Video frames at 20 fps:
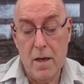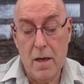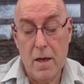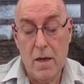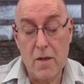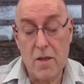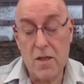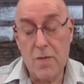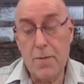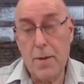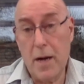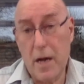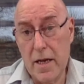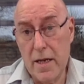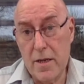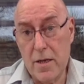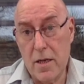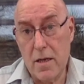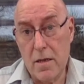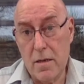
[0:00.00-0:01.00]
A
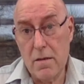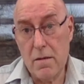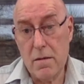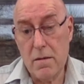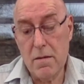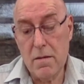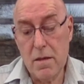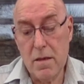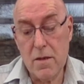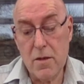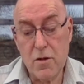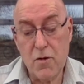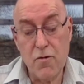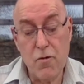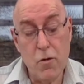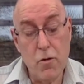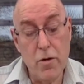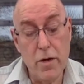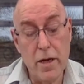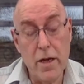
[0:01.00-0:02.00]
spider is
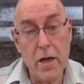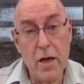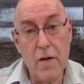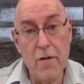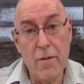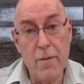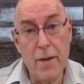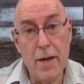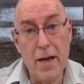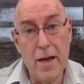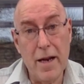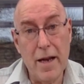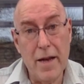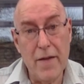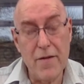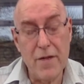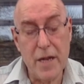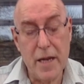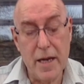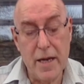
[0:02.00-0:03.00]
crawling over my
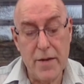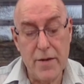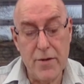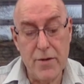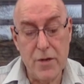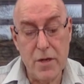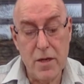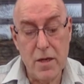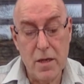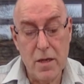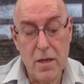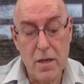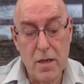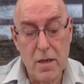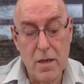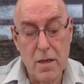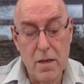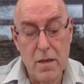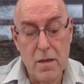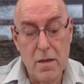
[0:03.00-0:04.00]
left hand.
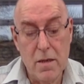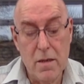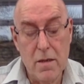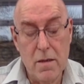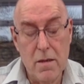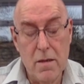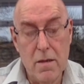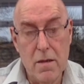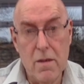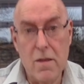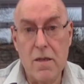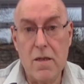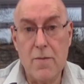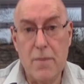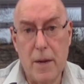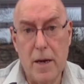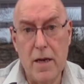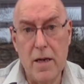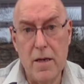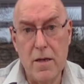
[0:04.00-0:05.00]

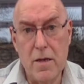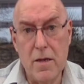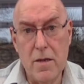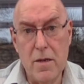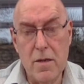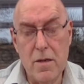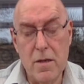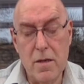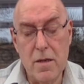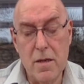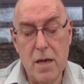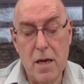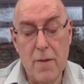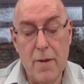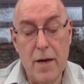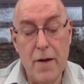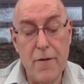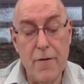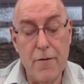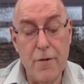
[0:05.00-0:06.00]
Spiders are
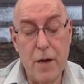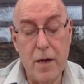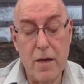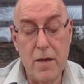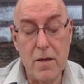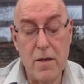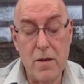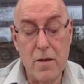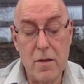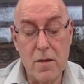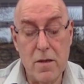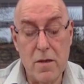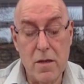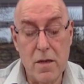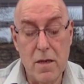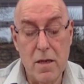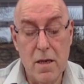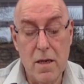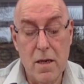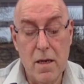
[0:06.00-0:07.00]
my friends.
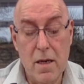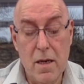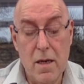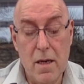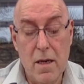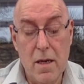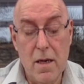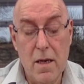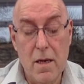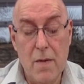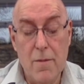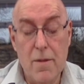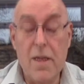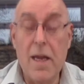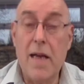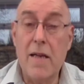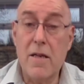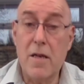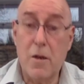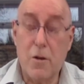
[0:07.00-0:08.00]
But
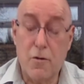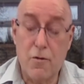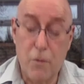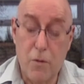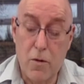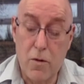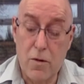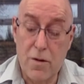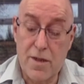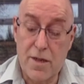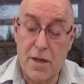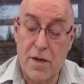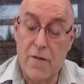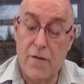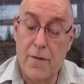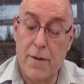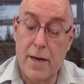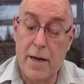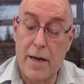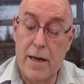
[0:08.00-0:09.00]
as it crawls over
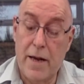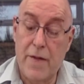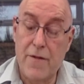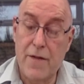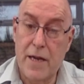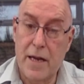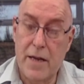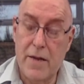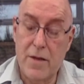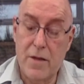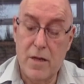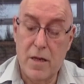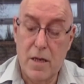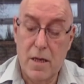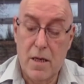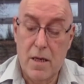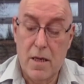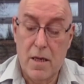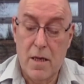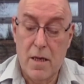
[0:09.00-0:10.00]
my left hand,
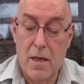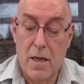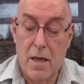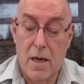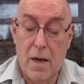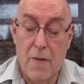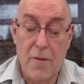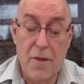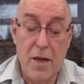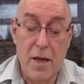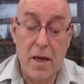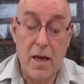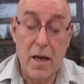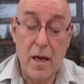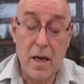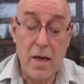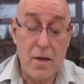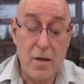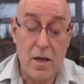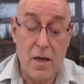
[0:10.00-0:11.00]
I'm thinking
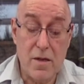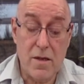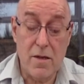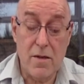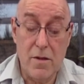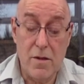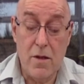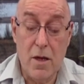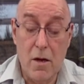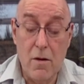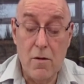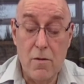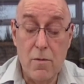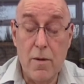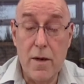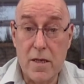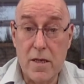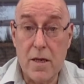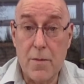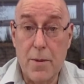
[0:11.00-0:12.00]
it doesn't know
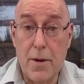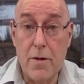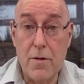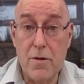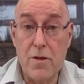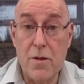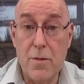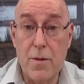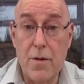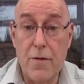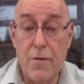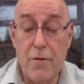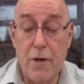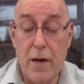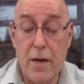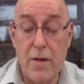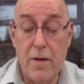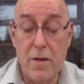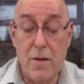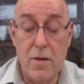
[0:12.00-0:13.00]
we're supposed to be
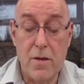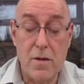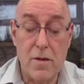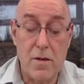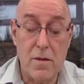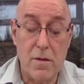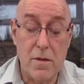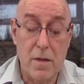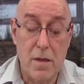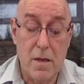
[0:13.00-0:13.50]
friends.